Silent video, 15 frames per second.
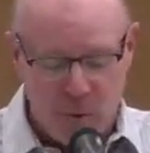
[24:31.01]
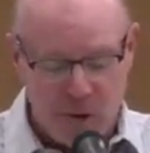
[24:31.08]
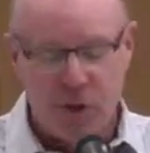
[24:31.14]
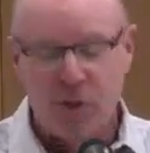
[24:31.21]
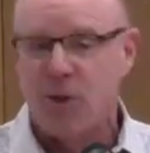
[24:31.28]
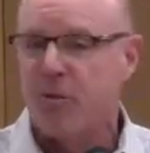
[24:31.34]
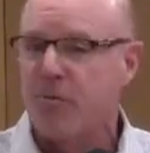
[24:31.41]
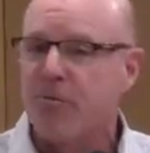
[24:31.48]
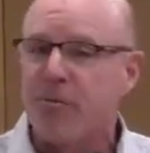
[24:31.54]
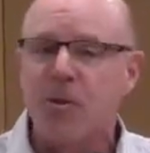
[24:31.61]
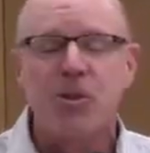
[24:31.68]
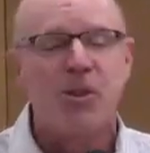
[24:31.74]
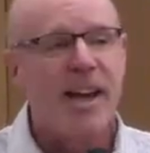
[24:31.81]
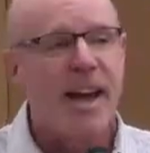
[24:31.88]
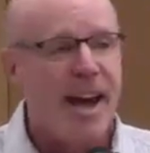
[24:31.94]
which is her
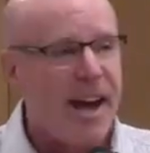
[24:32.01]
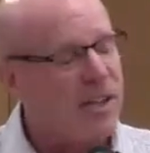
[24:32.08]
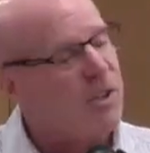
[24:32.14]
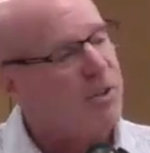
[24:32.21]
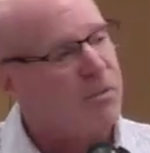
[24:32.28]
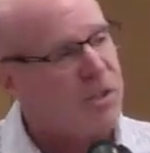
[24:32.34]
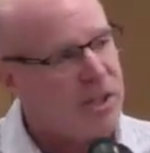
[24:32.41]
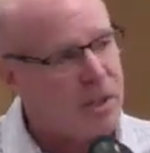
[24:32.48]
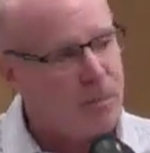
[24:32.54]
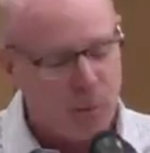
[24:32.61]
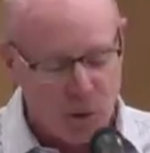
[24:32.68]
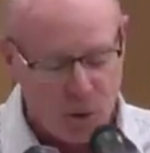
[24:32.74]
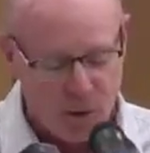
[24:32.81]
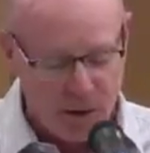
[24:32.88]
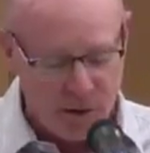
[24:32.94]
first act of
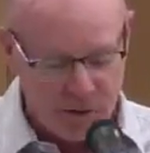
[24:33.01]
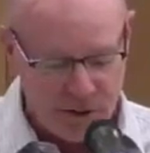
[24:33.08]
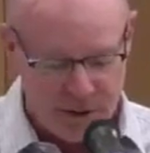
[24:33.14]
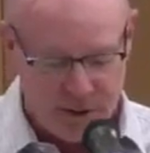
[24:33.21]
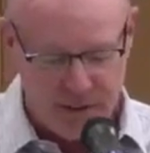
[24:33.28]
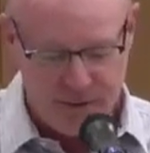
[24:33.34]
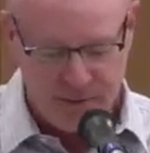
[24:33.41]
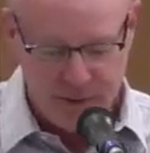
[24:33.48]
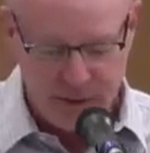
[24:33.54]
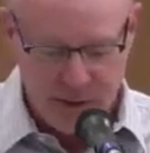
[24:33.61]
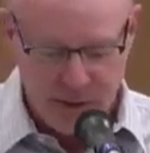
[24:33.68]
deep loyalty,